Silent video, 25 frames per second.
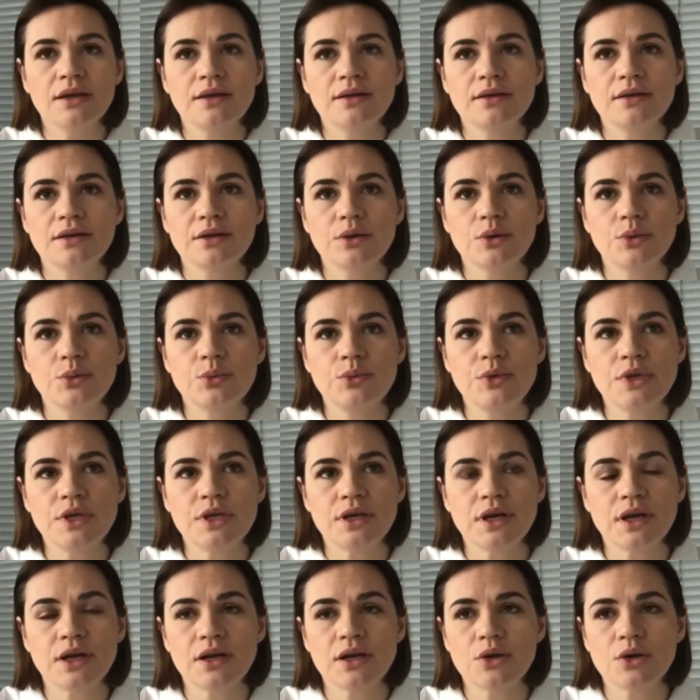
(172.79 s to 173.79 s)

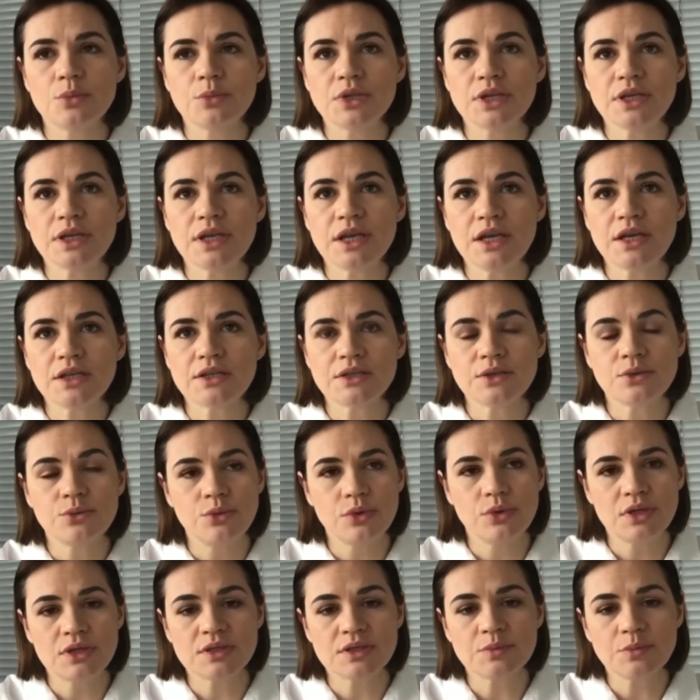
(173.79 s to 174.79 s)
We are communicating,
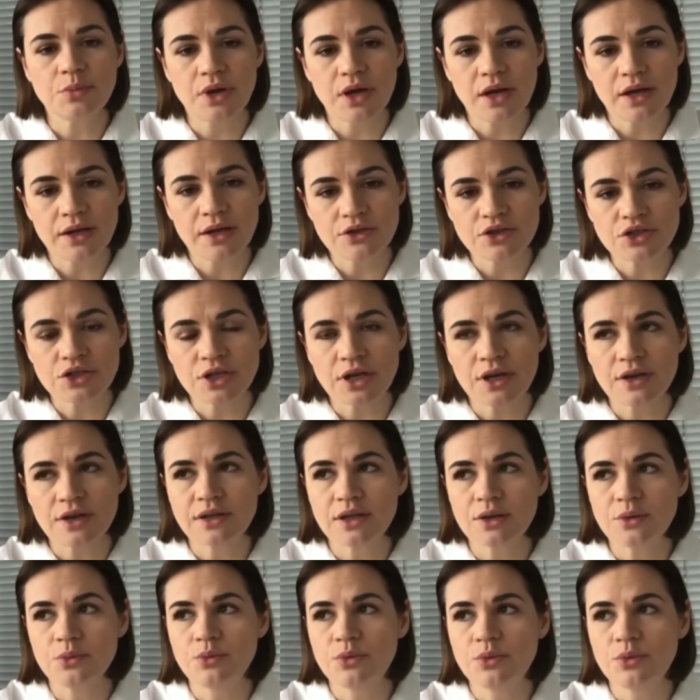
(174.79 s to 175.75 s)
we inspire each other.